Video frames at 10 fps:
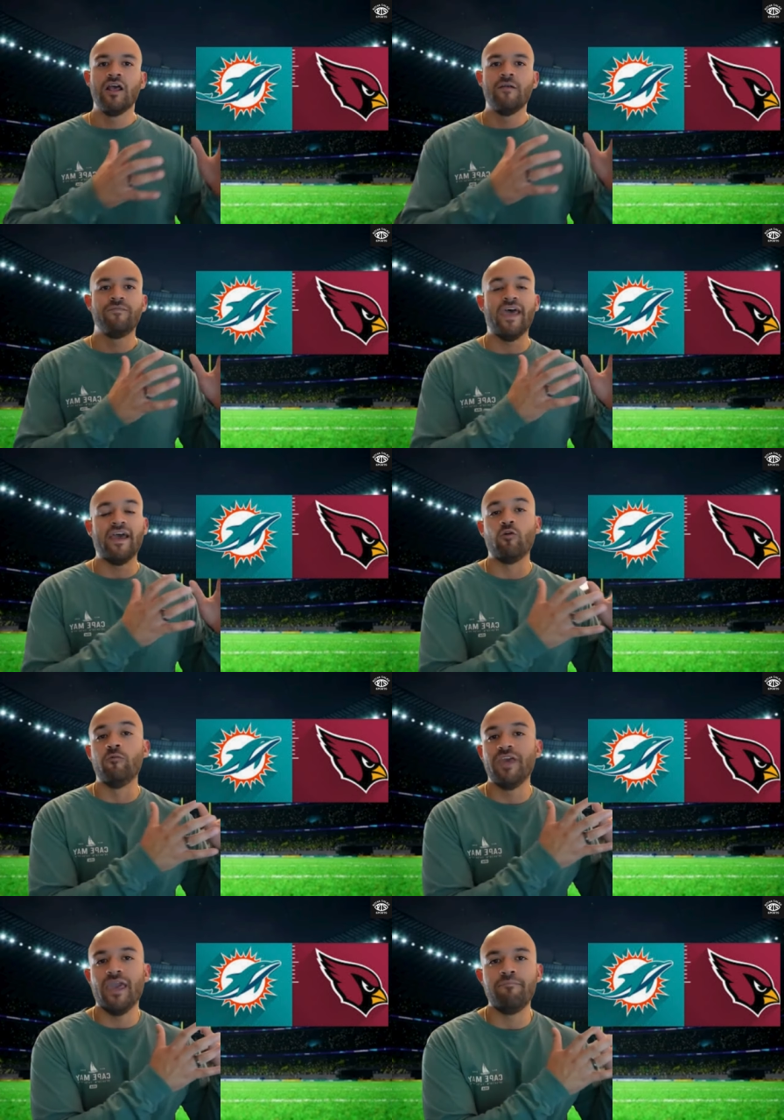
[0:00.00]
will
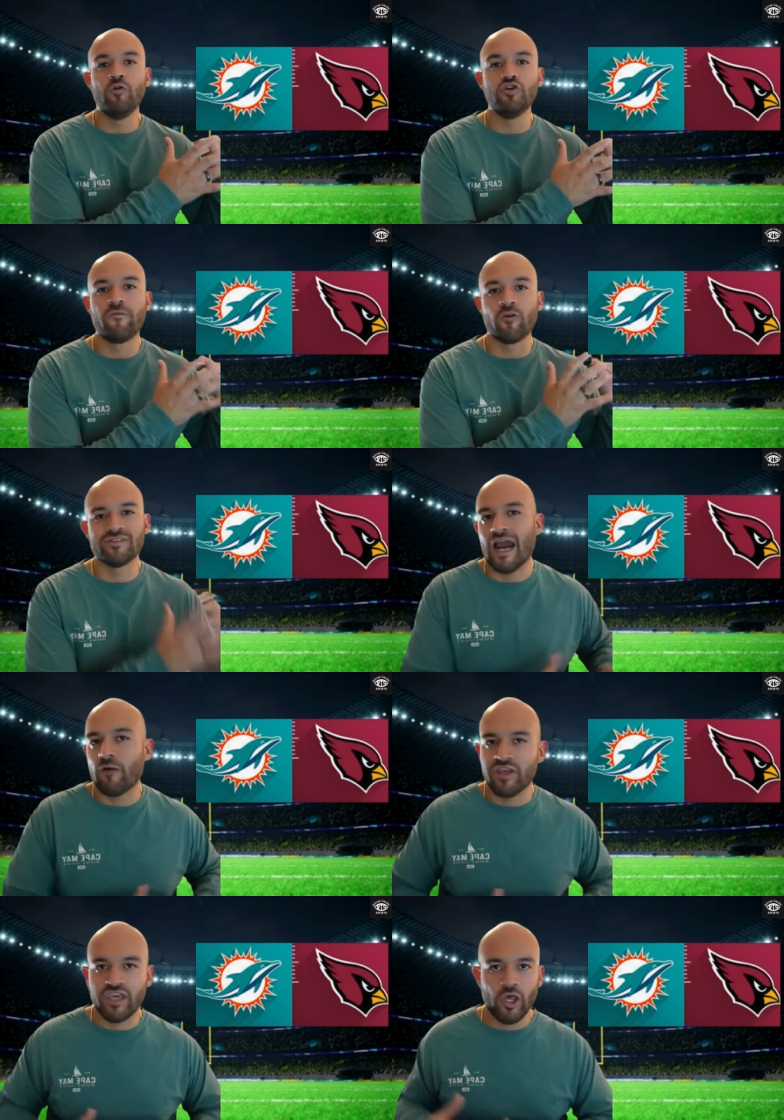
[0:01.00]
be a boost for
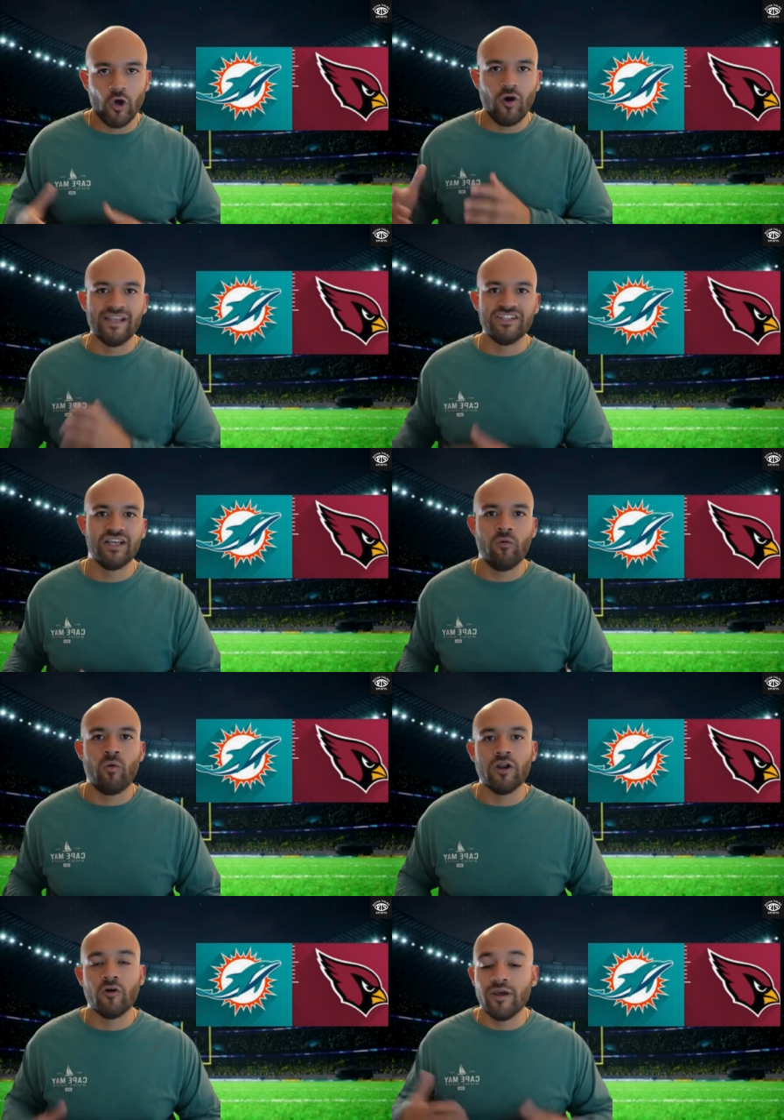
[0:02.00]
Tyreek Hill and Jalen
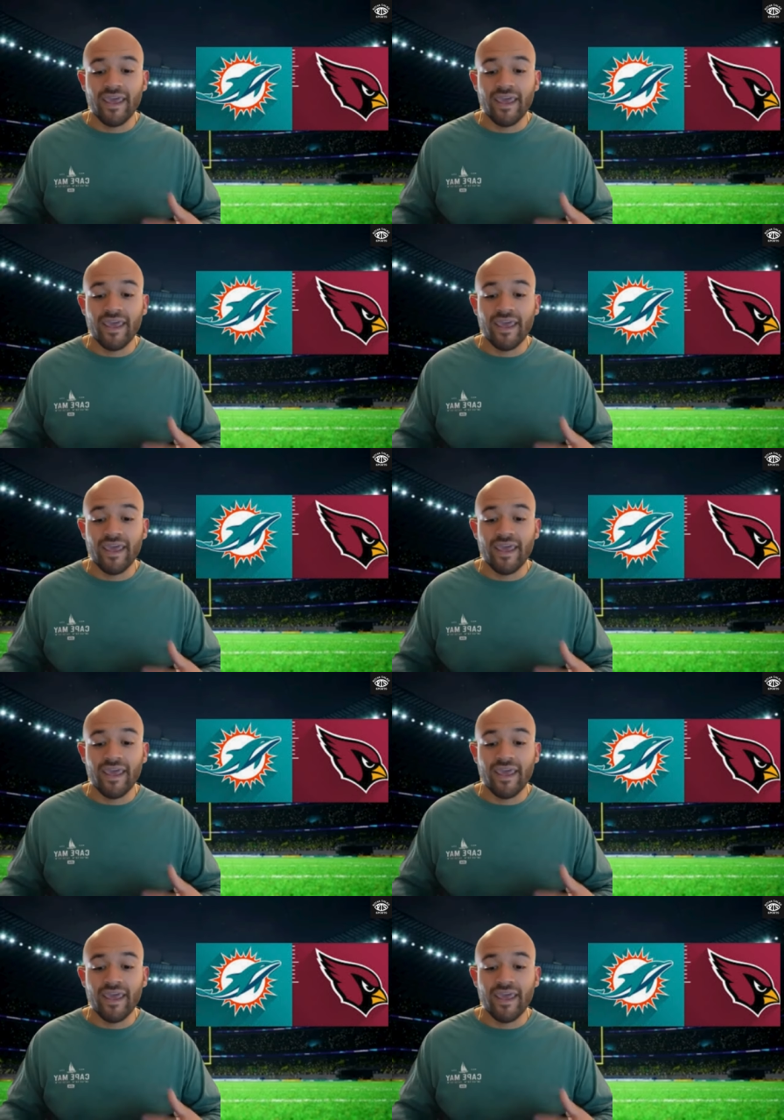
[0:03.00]
Waddle and